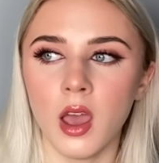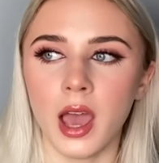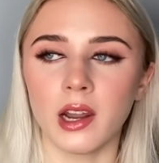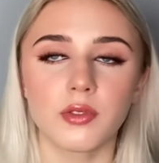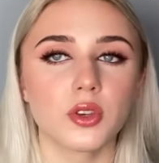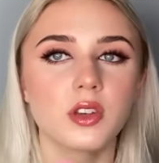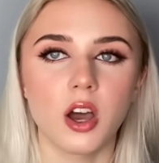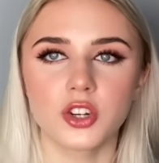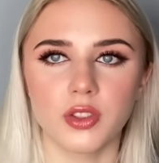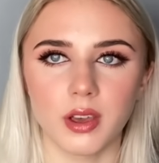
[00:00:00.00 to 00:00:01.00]
And out of those
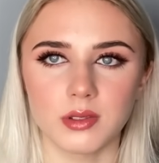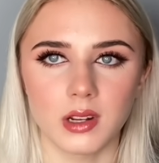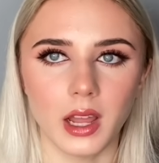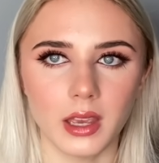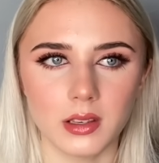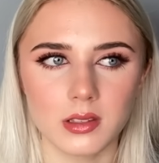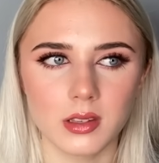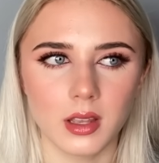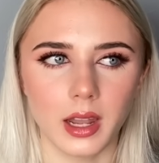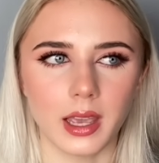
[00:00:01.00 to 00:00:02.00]
100,000 likes,
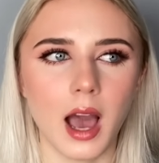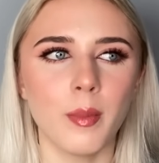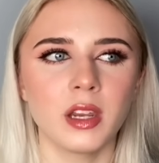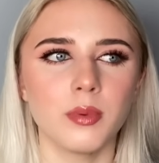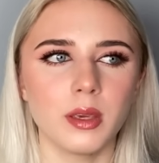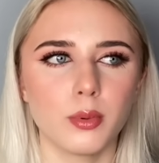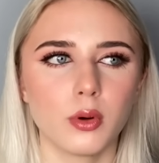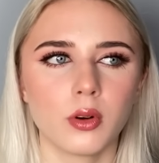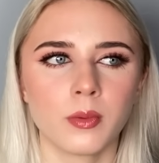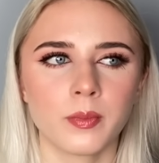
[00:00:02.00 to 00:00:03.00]
like, how many
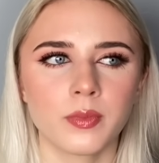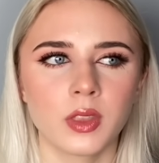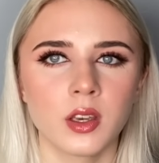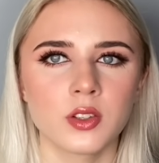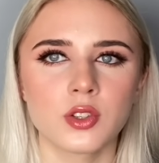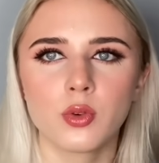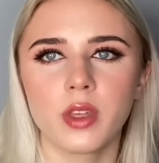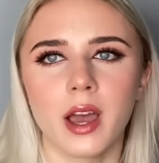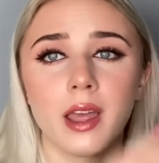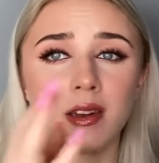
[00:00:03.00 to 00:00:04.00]
people saw
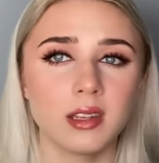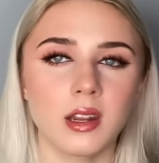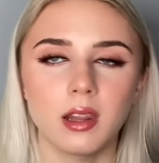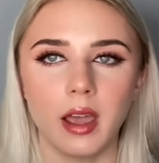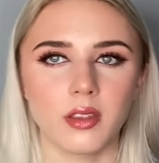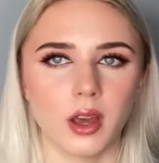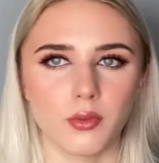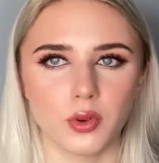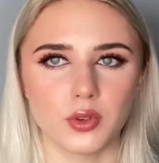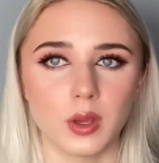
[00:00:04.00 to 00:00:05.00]
that and didn't like that
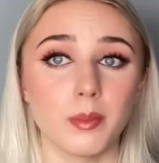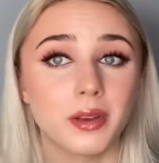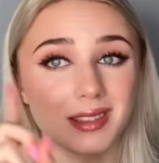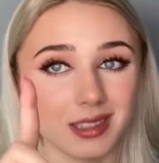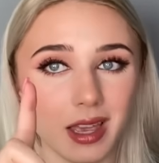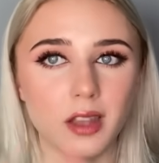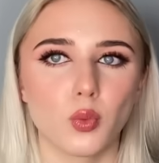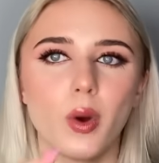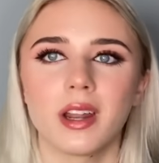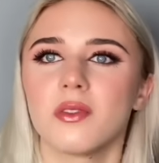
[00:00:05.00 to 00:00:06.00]
rude tweet, but instead
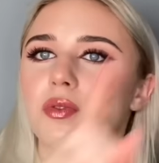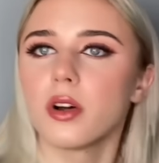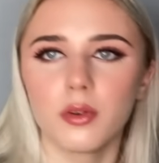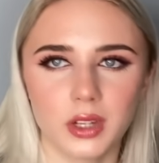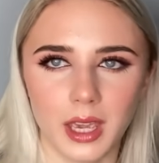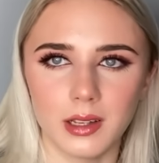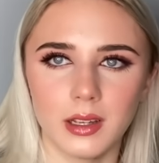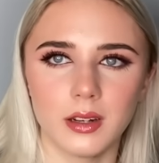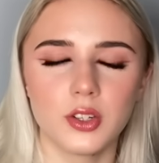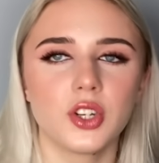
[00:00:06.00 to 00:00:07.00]
went and followed
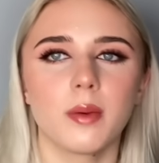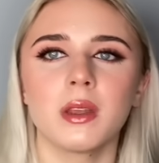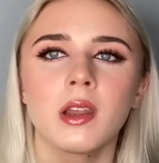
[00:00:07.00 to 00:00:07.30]
Caitlyn? Do you know what I mean?